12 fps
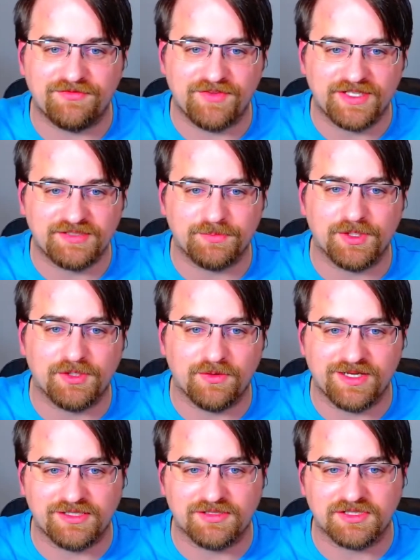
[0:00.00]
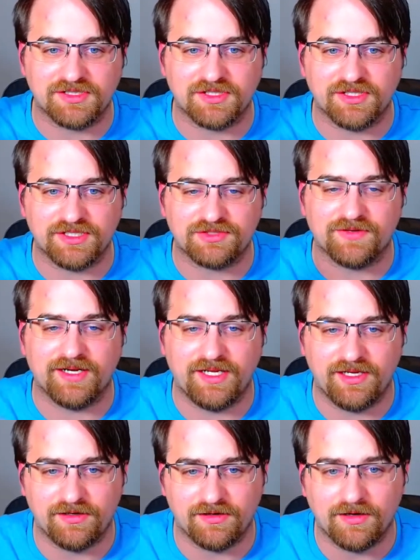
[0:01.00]
Facebook, go ahead and click the links right
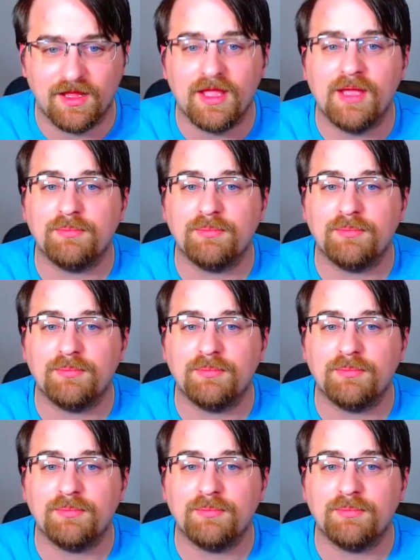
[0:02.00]
here.